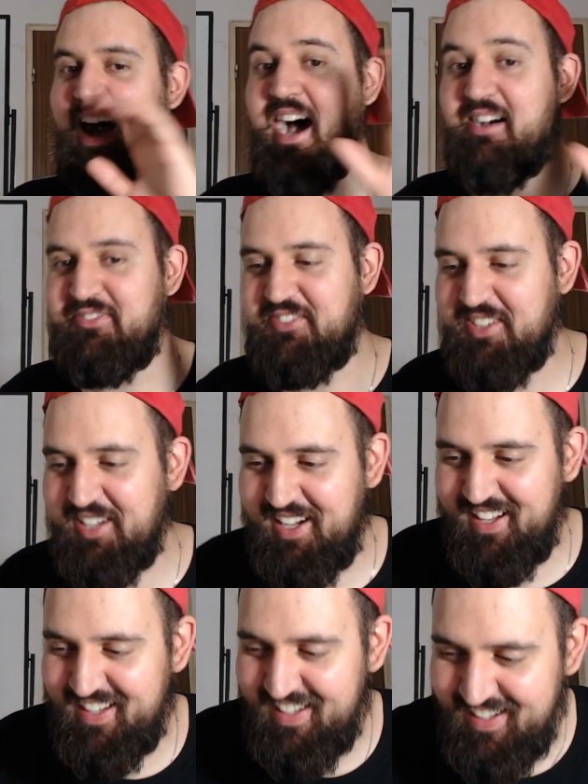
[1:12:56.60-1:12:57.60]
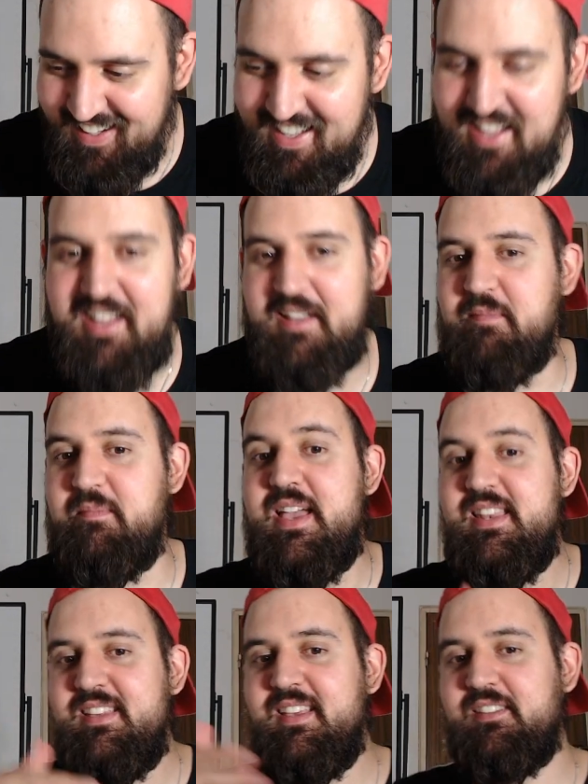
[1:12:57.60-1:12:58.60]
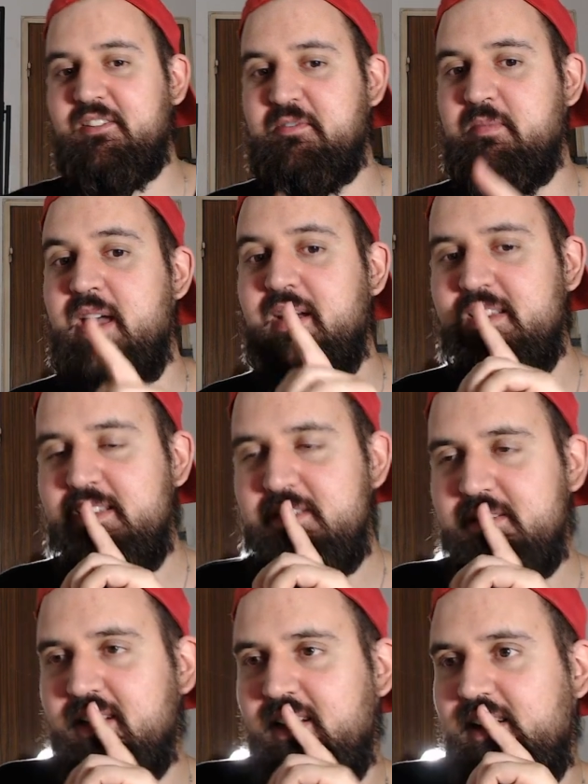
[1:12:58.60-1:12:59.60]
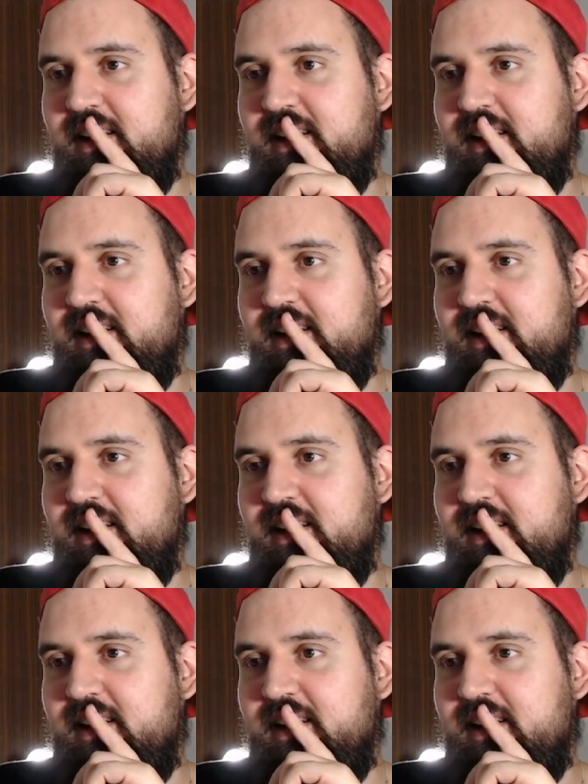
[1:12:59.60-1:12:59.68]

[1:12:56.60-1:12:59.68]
after many years of marriage